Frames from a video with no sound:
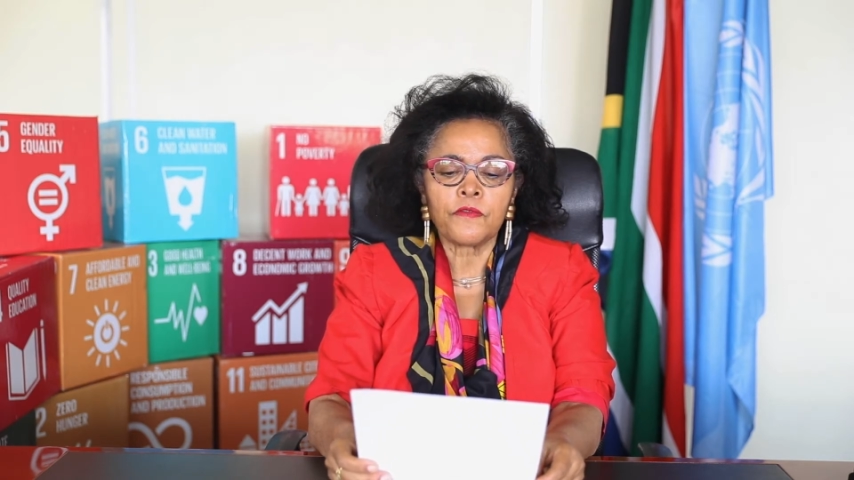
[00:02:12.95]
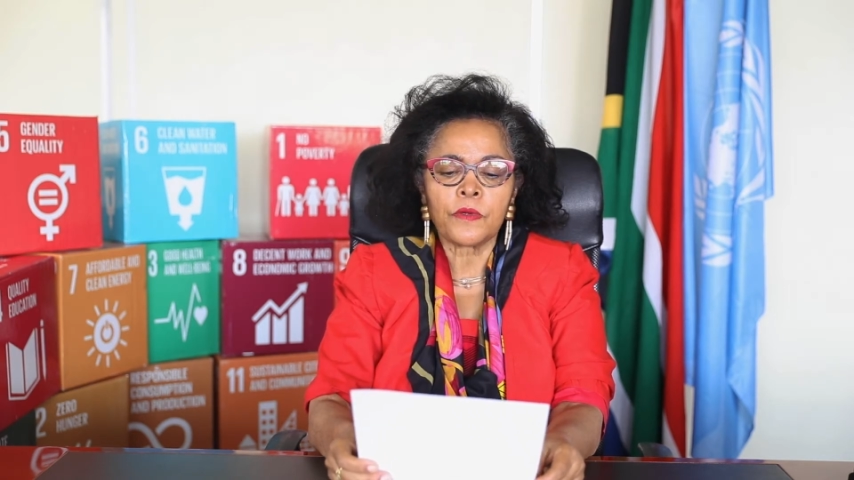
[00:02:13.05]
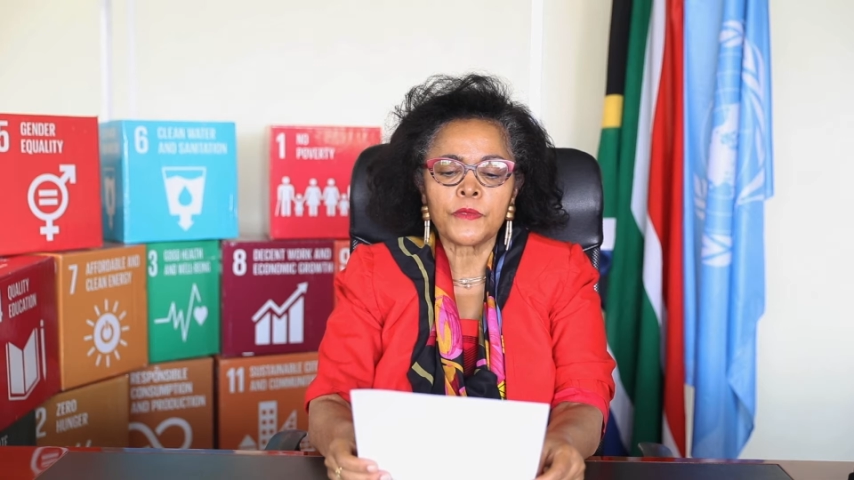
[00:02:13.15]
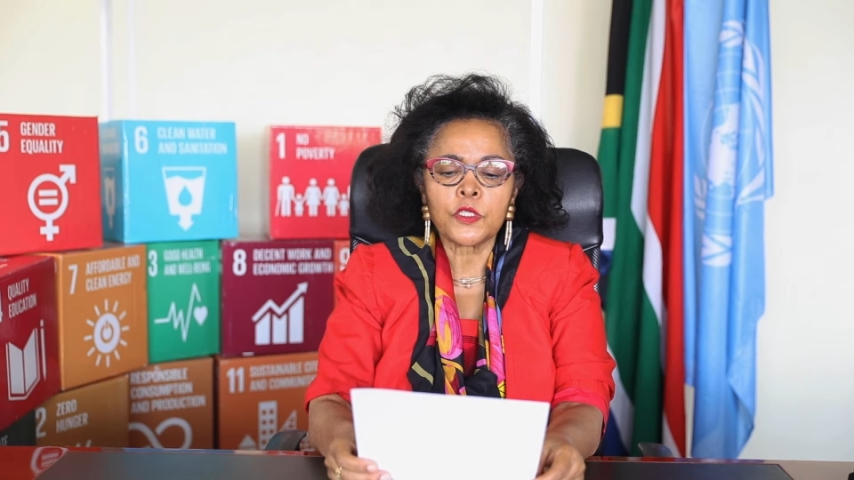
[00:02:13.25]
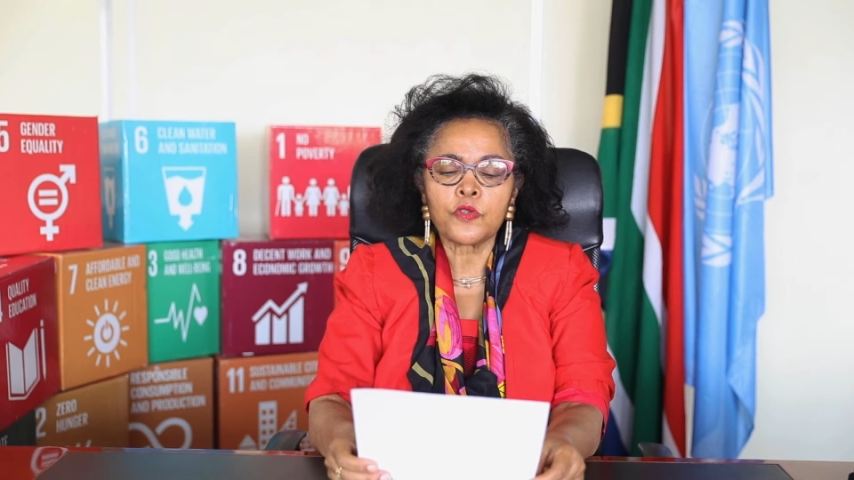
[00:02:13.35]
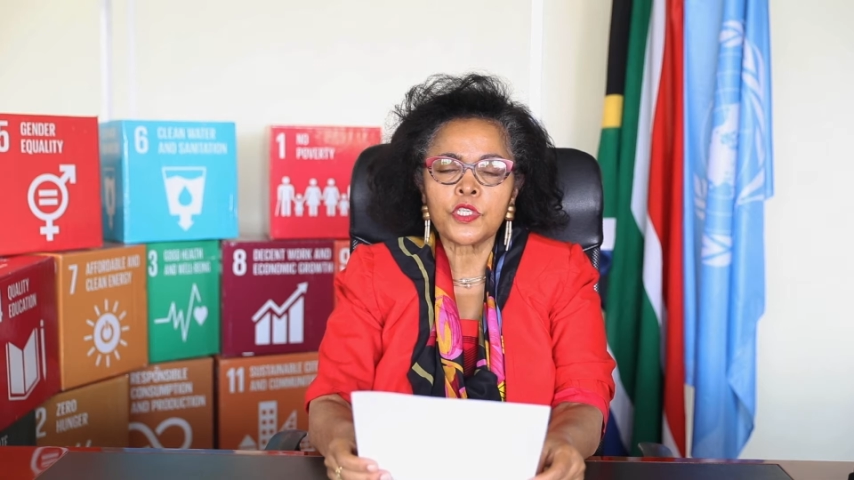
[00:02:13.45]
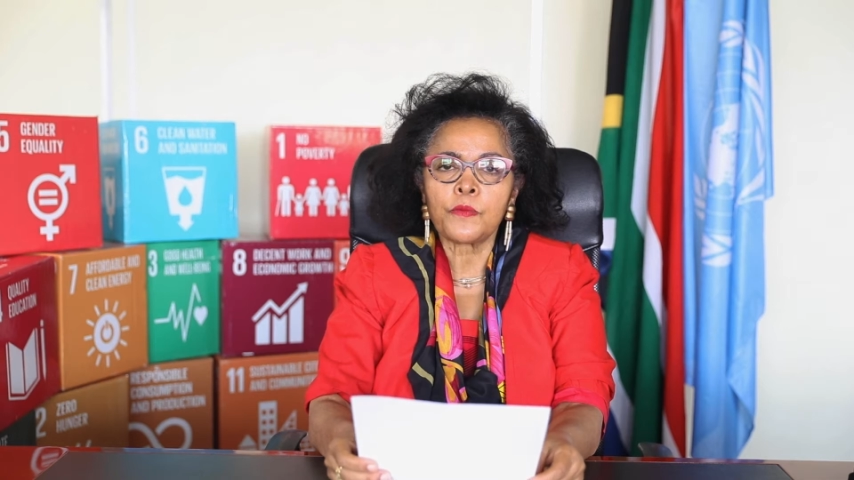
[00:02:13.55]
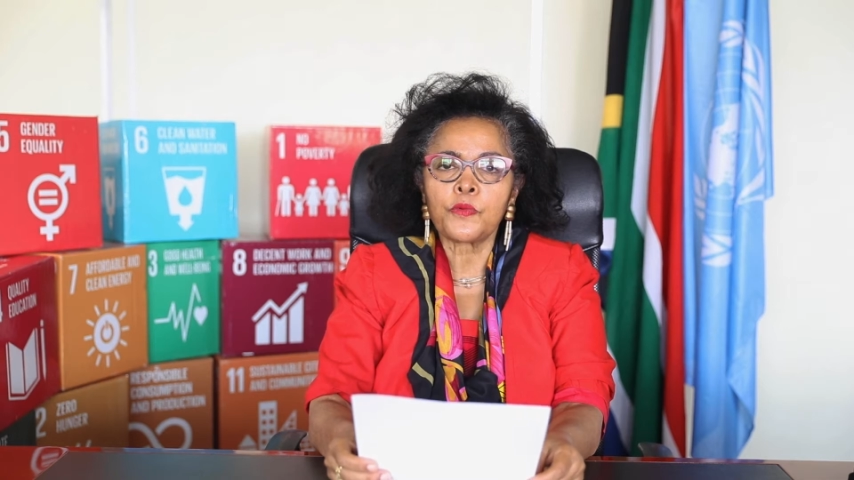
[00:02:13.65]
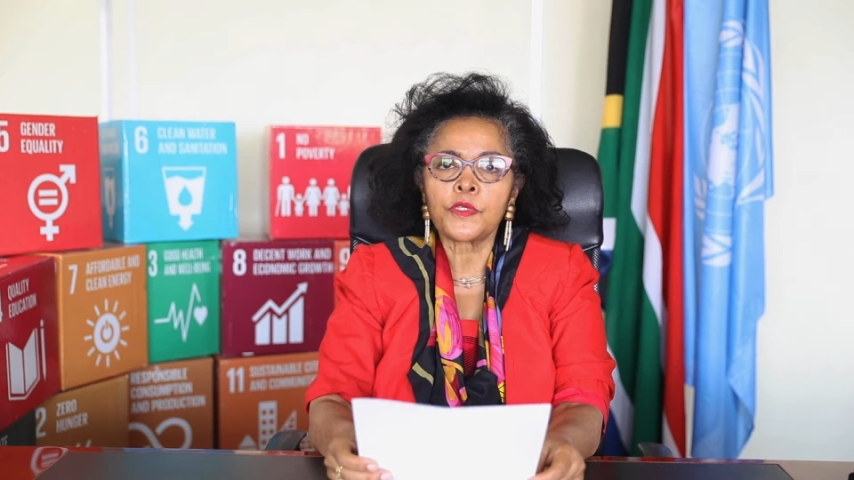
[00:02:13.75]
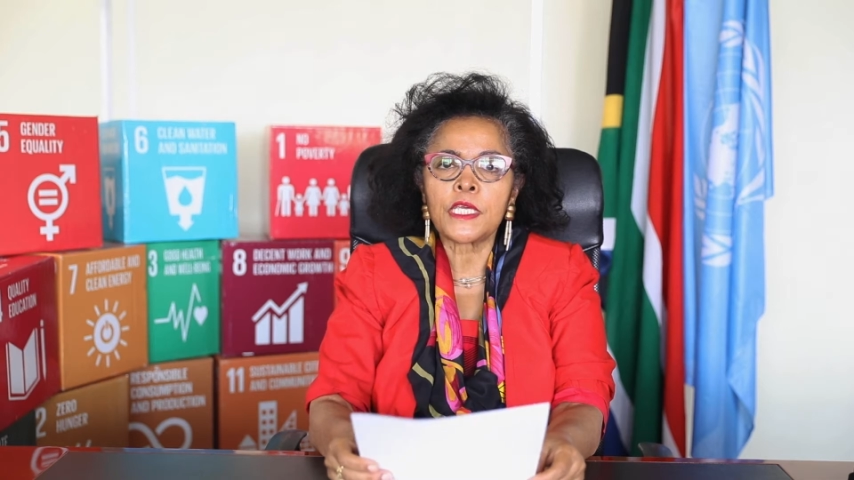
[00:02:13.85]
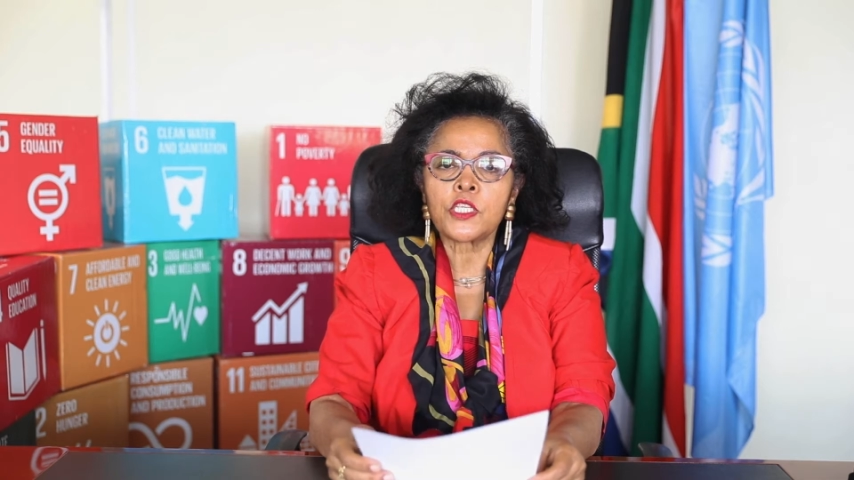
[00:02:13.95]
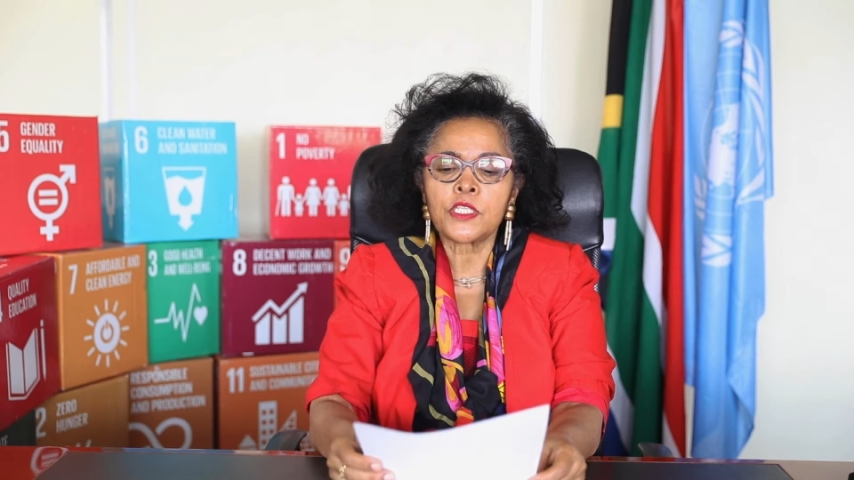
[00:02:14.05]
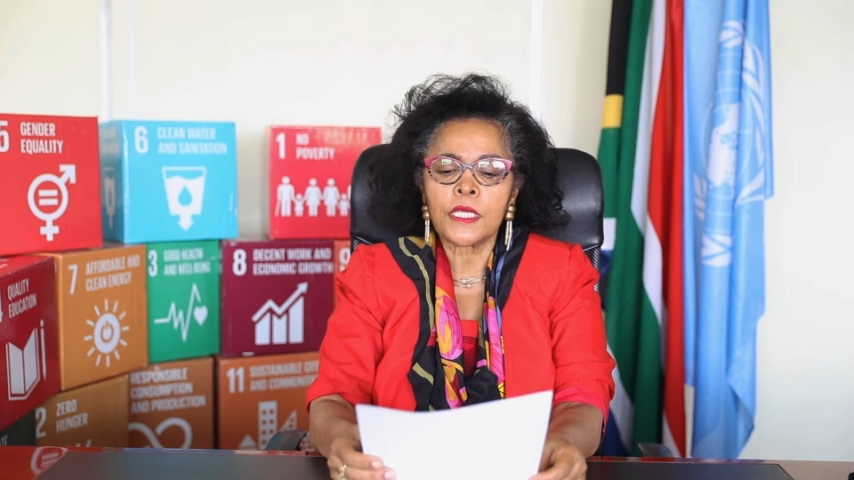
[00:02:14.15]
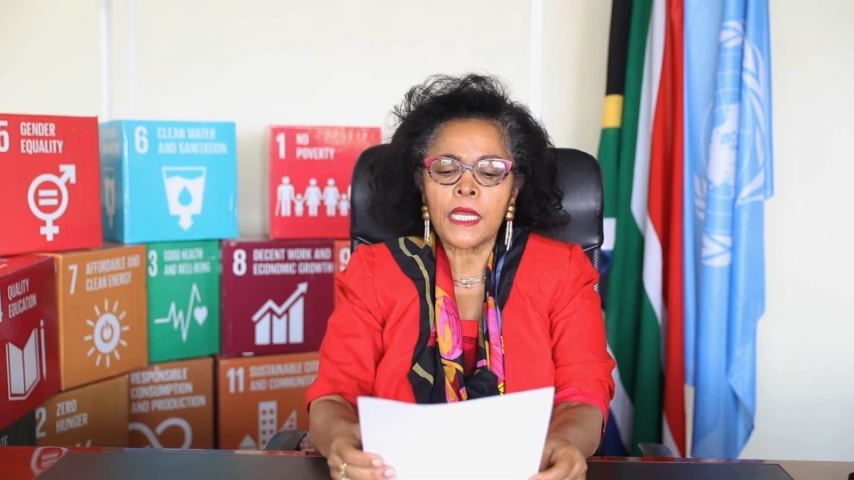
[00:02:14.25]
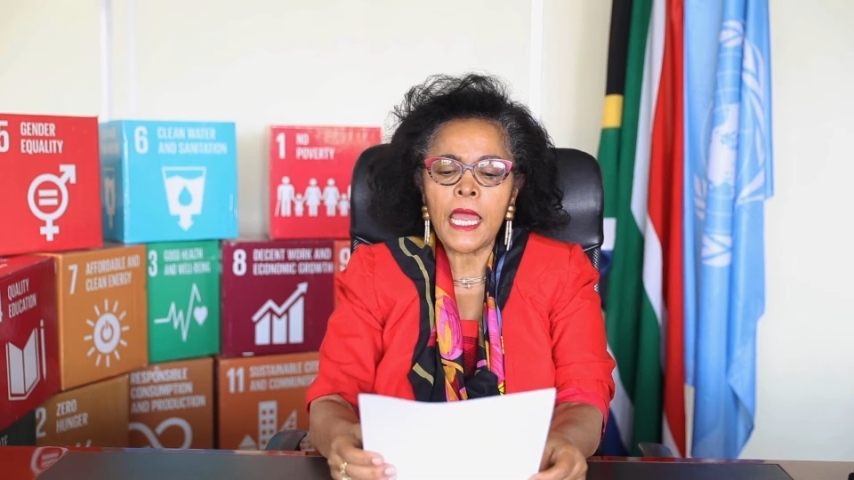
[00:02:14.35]
from the social
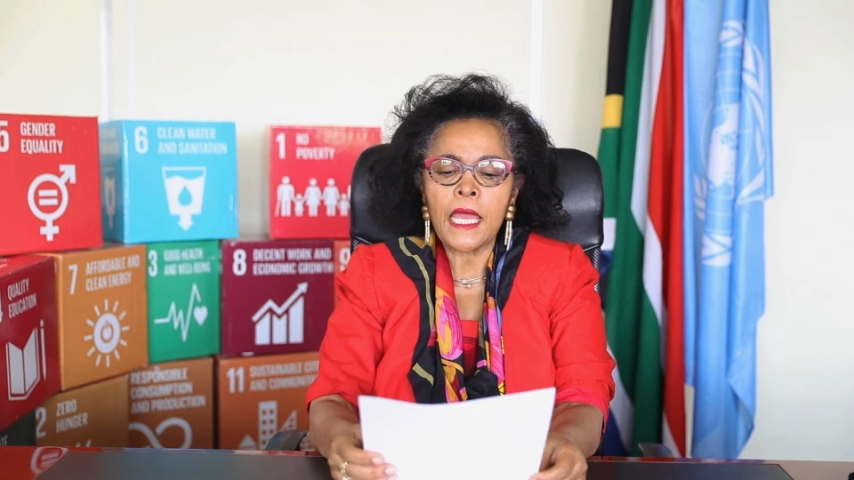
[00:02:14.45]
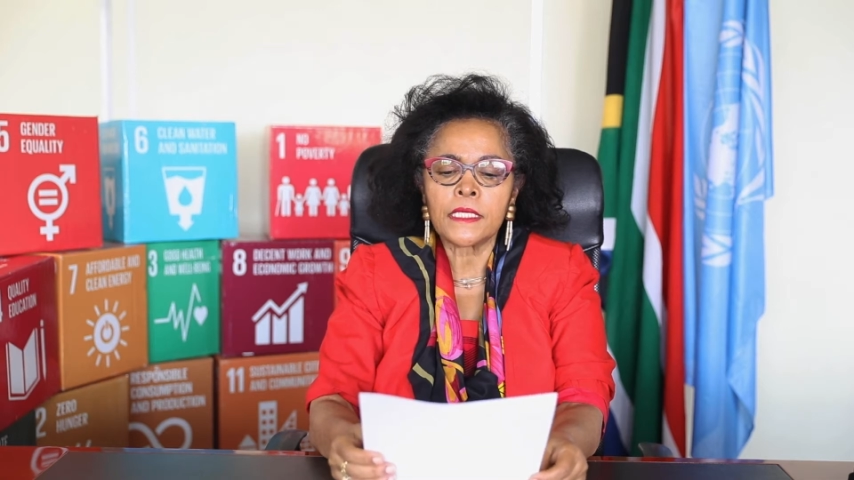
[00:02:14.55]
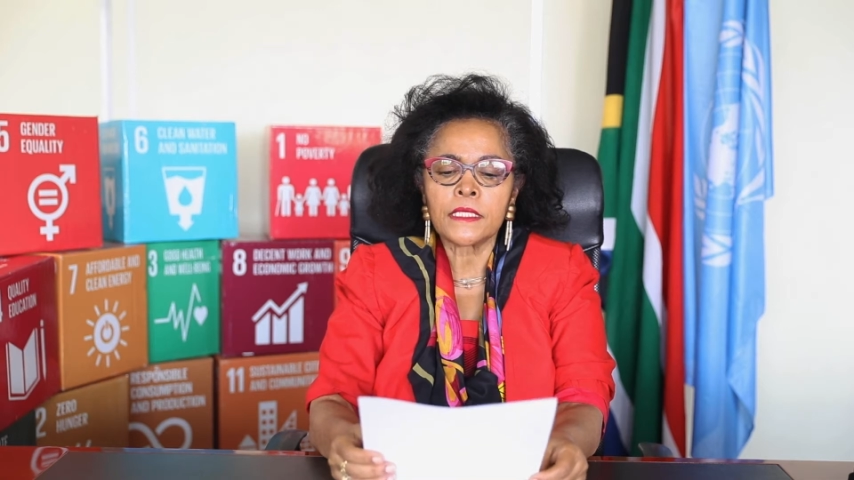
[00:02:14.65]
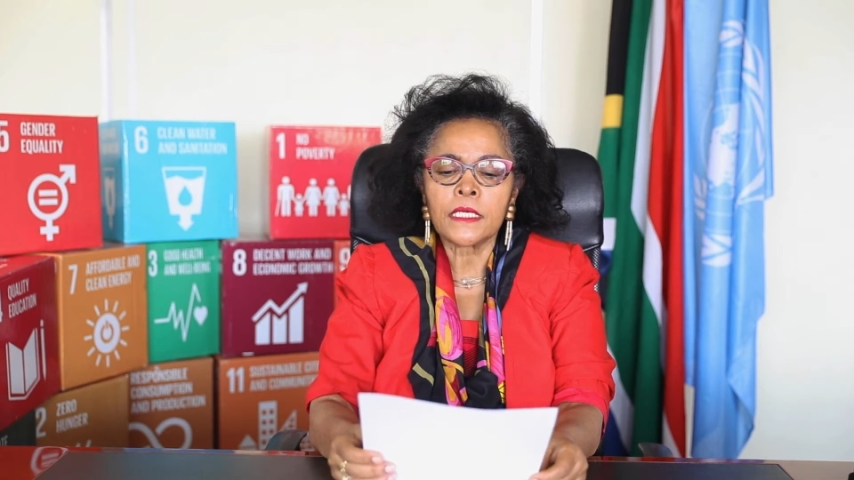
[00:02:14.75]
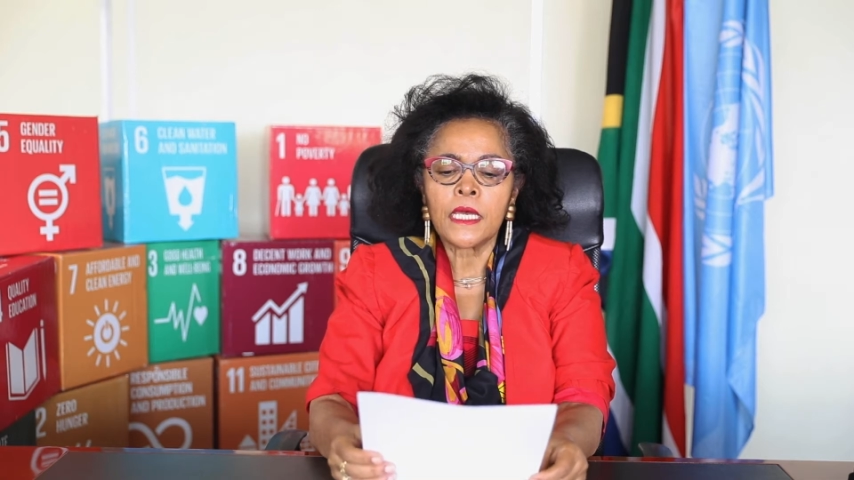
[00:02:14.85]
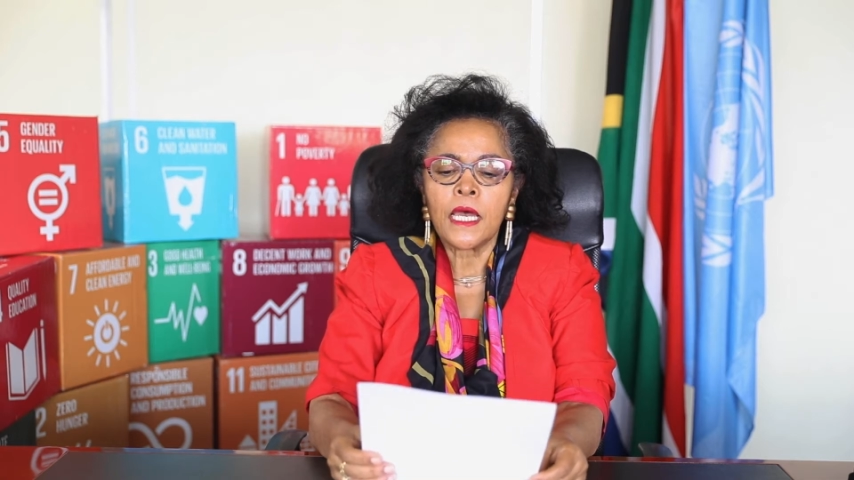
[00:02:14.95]
protection grant